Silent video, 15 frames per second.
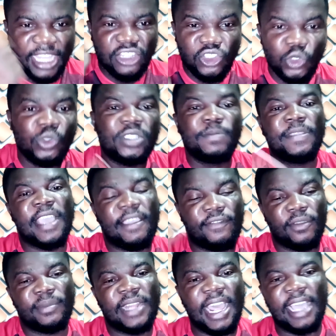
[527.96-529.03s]
news be
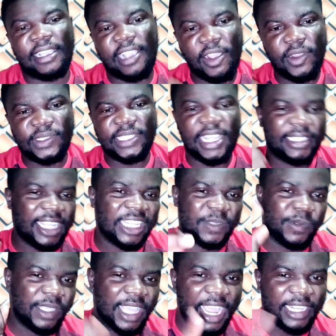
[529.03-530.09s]
from that account it has
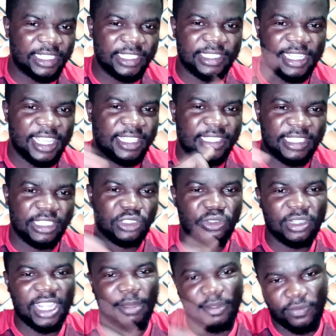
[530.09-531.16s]
been hacked into it's
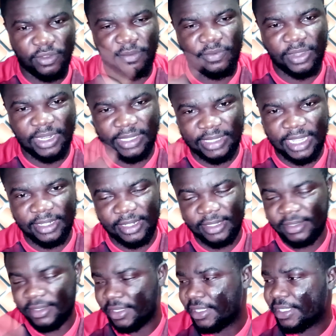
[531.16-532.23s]
not coming from Felix
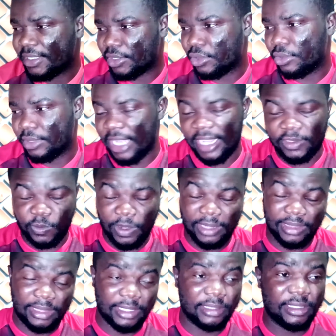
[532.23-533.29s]
and so that's
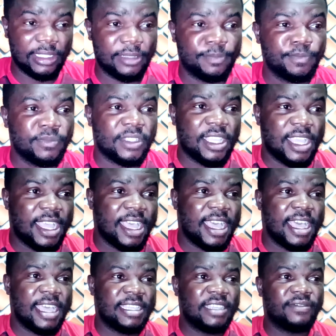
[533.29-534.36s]
one thing
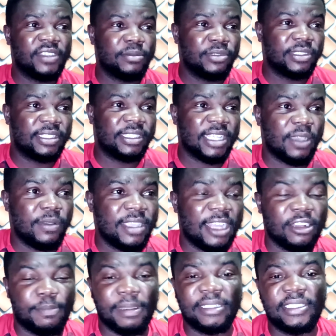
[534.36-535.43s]
there famous here we
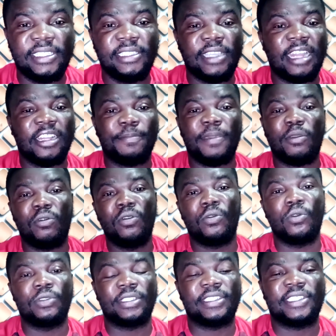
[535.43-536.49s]
are party and
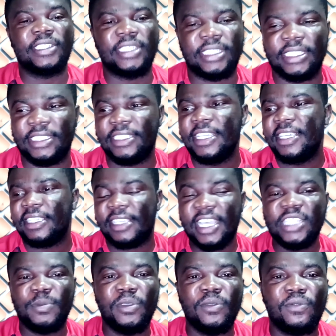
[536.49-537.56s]
pakoko sheshe
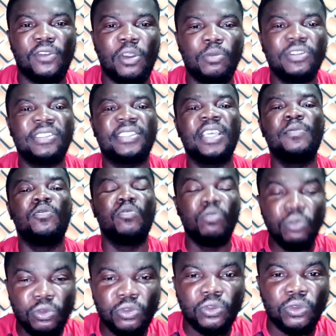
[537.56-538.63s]
Kessben for monsem
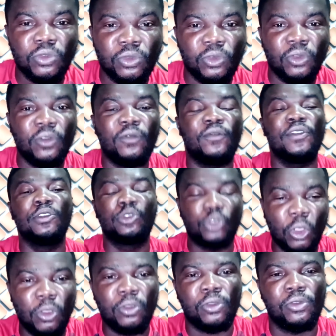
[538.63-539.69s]
hunu no o
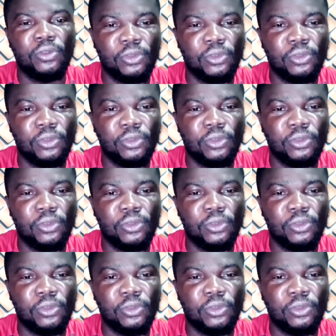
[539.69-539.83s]
future